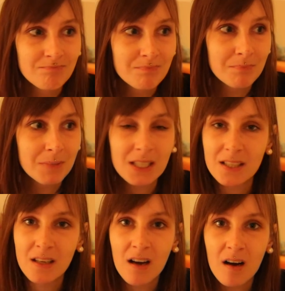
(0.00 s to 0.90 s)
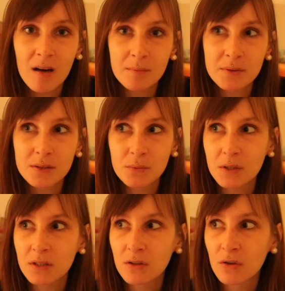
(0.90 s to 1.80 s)
meeting ups
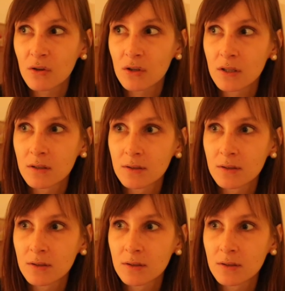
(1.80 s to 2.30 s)
with your